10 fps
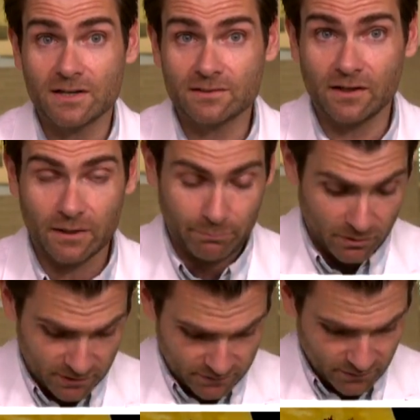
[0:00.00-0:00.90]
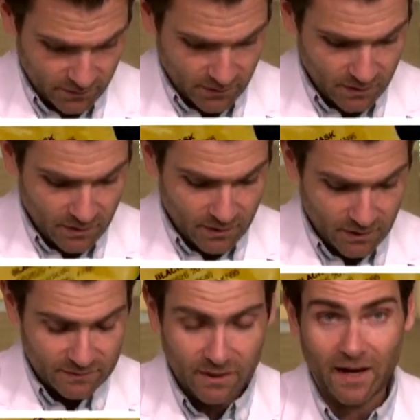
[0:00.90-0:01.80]
exciting at parties.
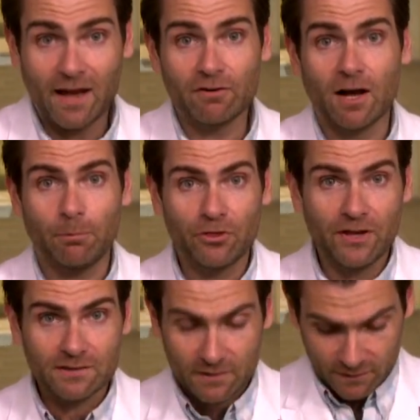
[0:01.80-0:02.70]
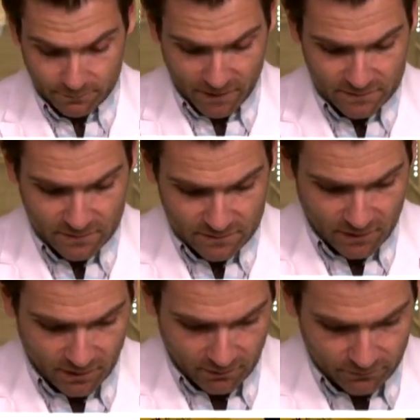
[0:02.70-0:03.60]
It's got to have a couple things that this mask doesn't
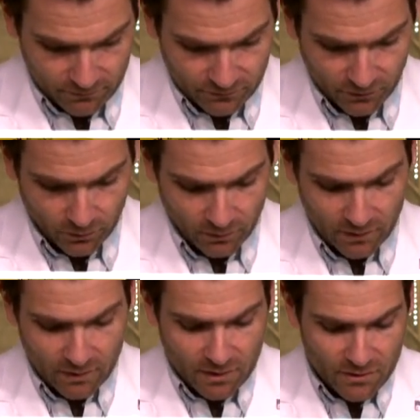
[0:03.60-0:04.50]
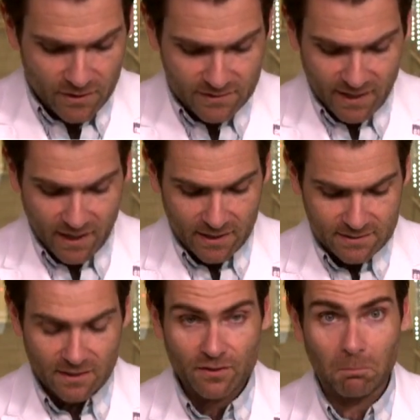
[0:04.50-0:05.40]
have. So this
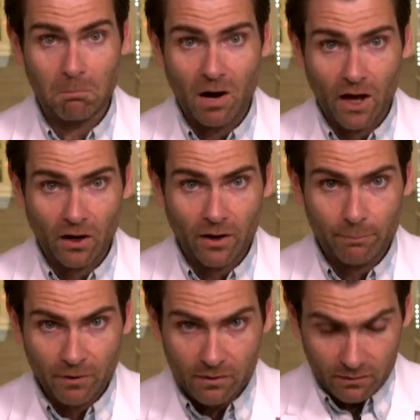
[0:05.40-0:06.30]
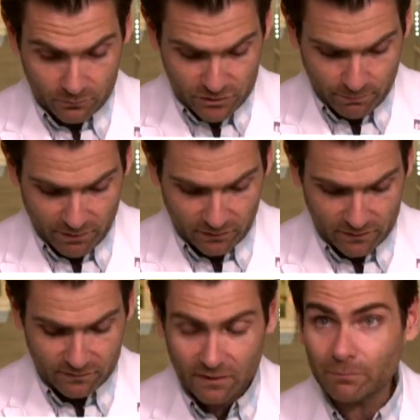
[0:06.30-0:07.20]
has the model number, which you can barely
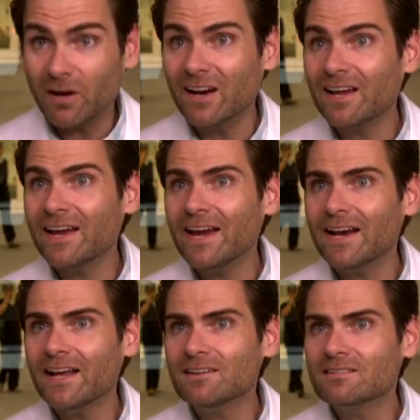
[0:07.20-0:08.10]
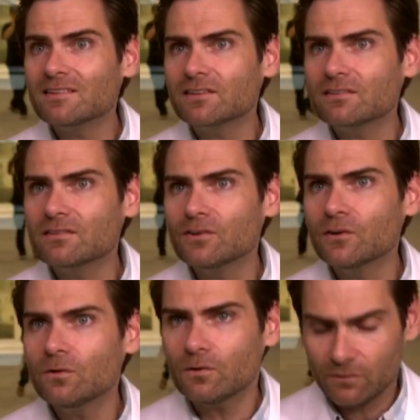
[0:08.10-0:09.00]
see, but eight eight six
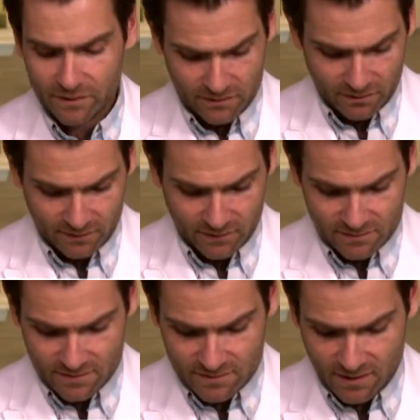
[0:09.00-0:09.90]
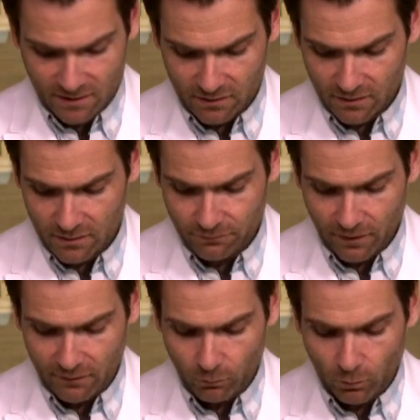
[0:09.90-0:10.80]
two right there, and then it says K N
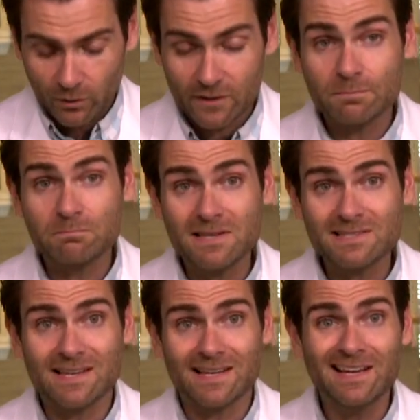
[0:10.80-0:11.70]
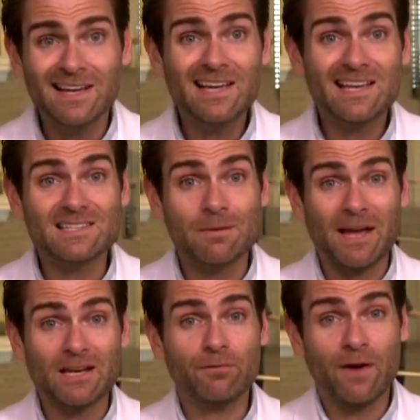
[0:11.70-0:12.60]
ninety-five. Well, what it's missing is the
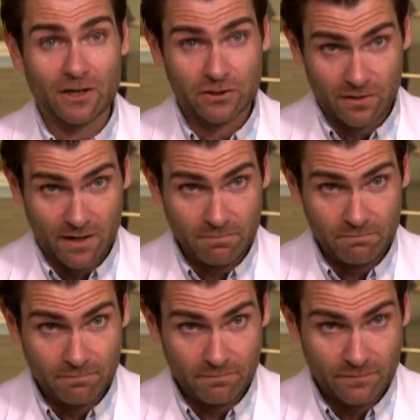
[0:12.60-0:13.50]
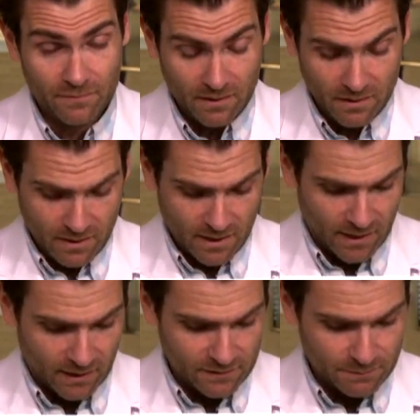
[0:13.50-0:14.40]
manufacturer name,
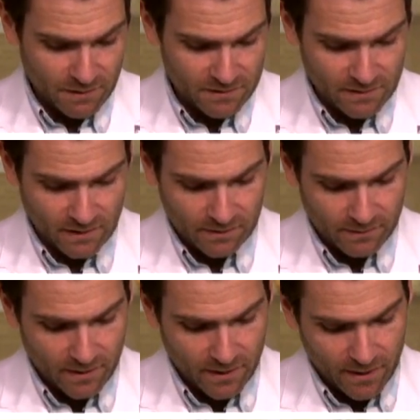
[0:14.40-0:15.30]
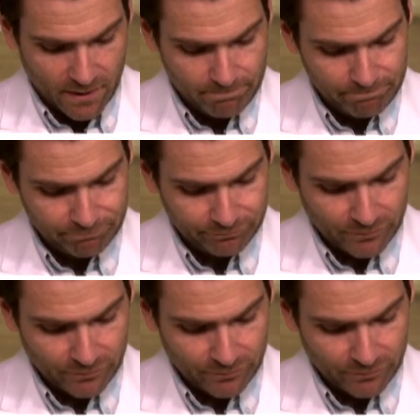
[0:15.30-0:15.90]
and it's missing um,